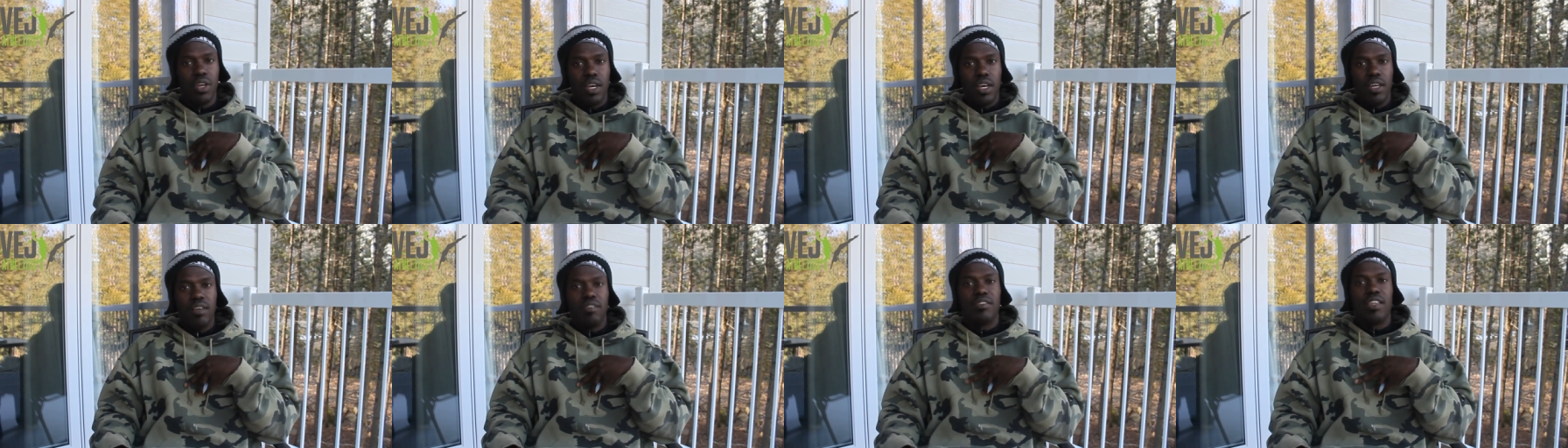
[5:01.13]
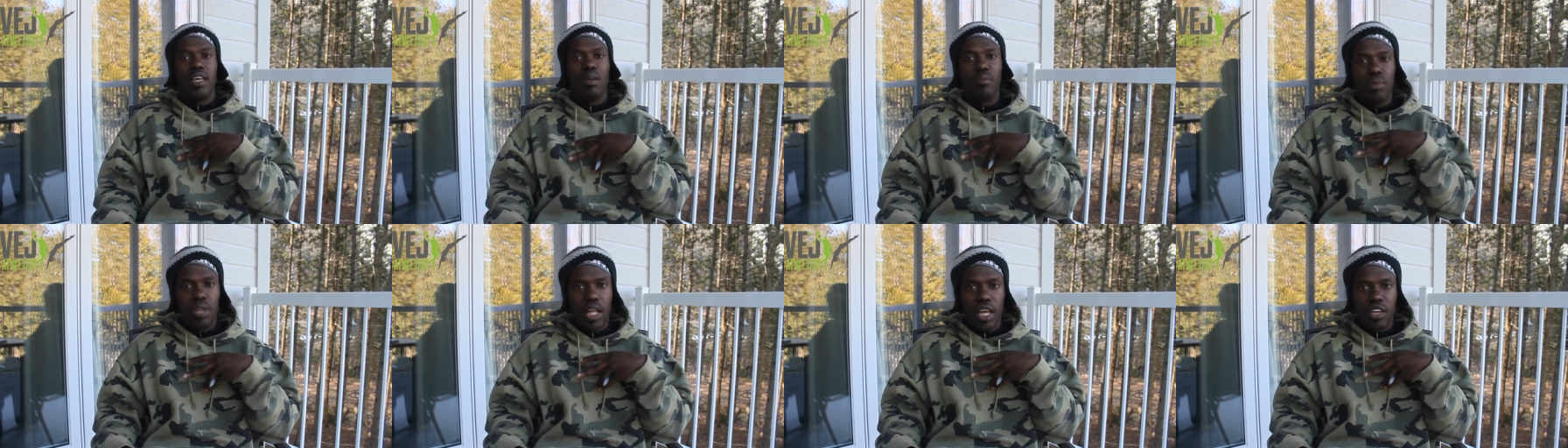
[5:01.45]

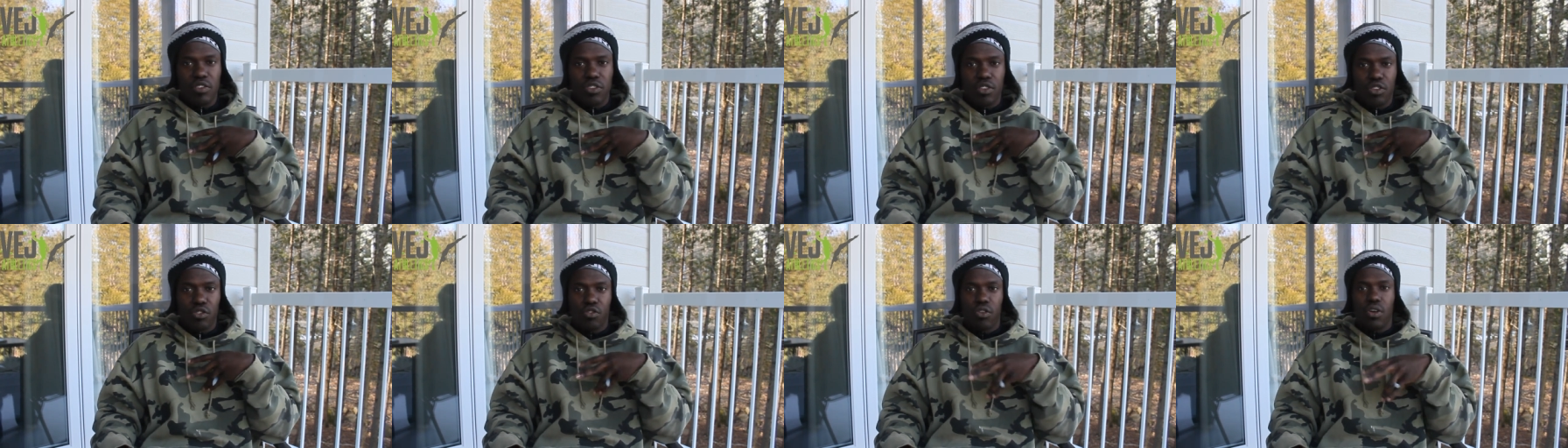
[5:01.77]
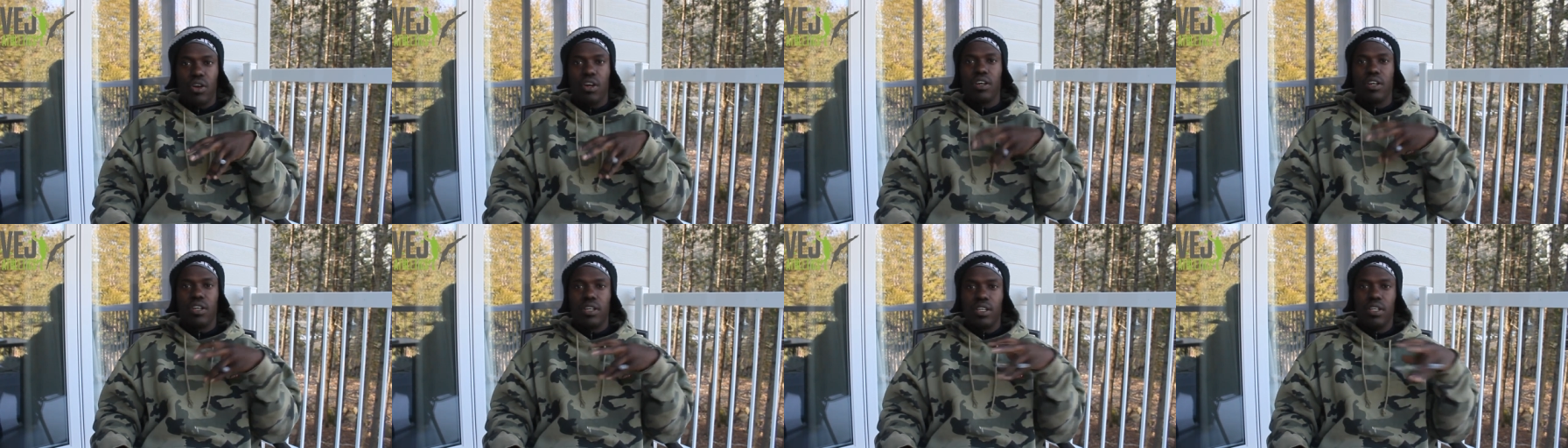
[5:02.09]
stabilize the
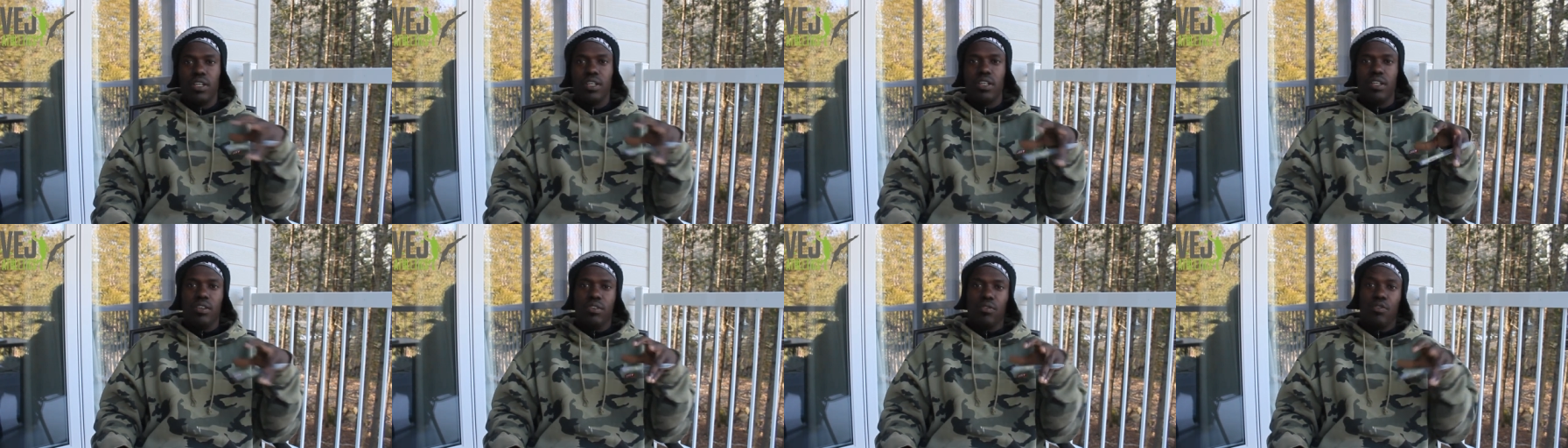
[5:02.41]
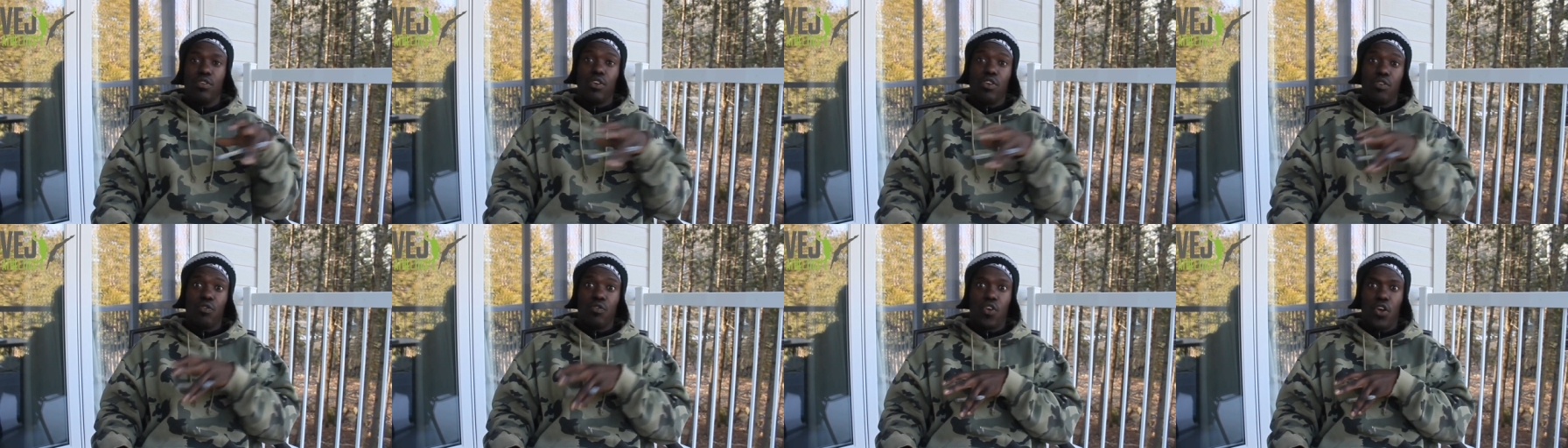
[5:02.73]
trunk
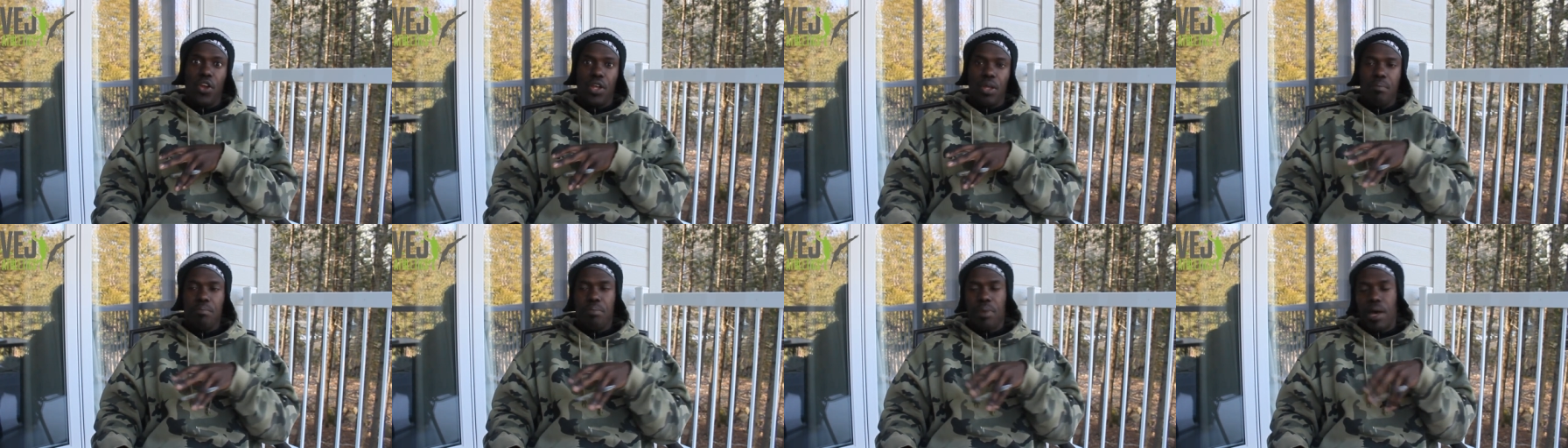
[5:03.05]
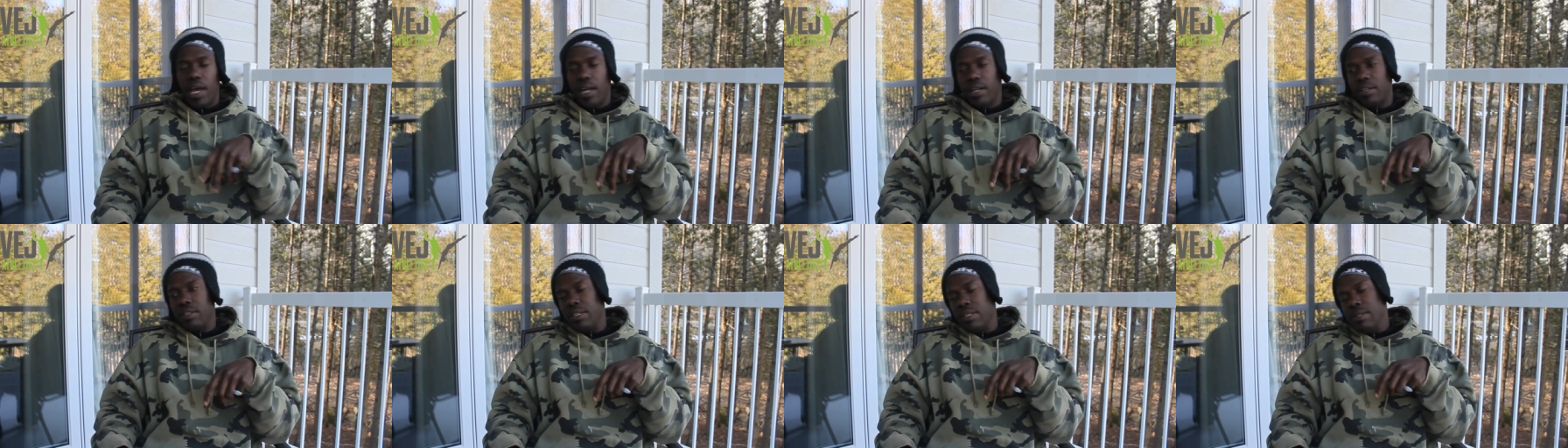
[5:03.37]
for
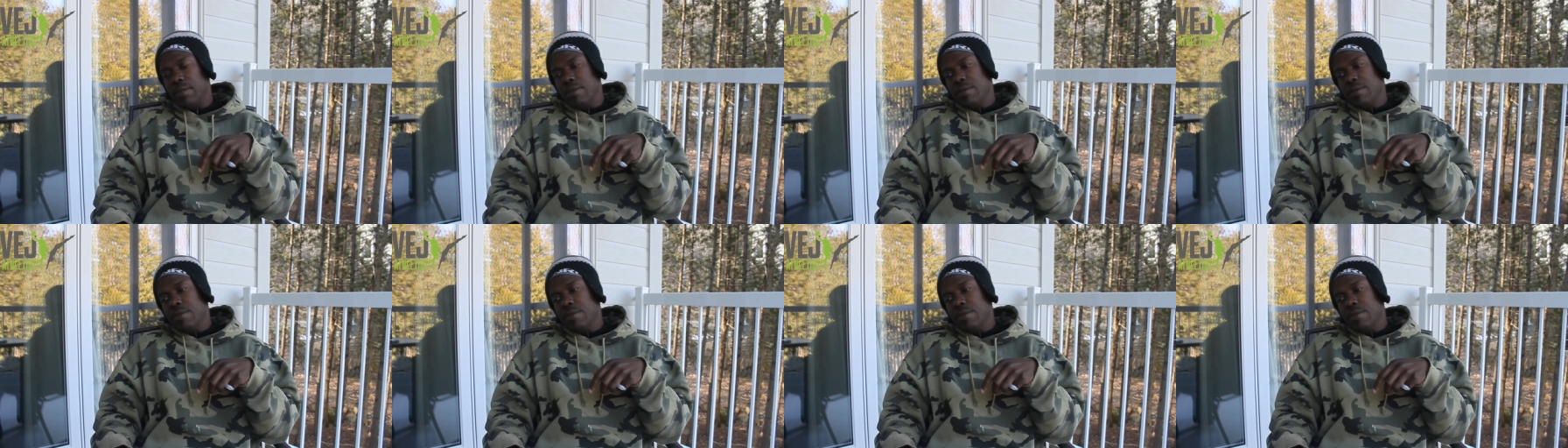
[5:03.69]
impact?